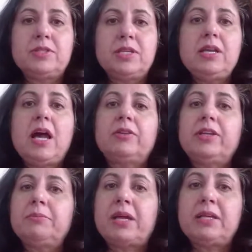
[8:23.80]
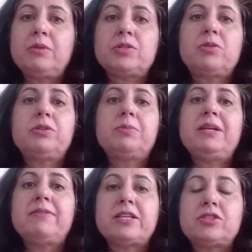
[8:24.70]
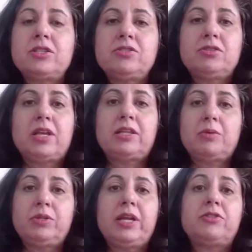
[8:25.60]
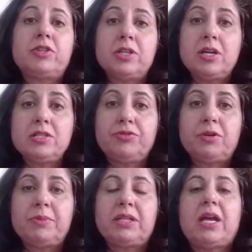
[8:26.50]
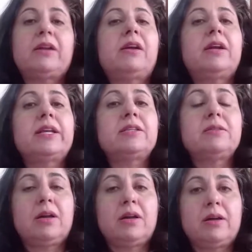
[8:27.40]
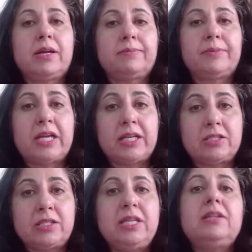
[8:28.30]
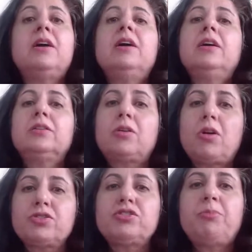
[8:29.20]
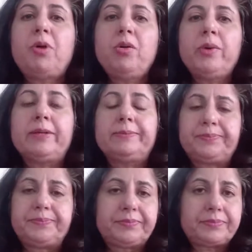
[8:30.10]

seeing how that money was going to be invested so that they would get returns from it that exceed the cost of borrowing.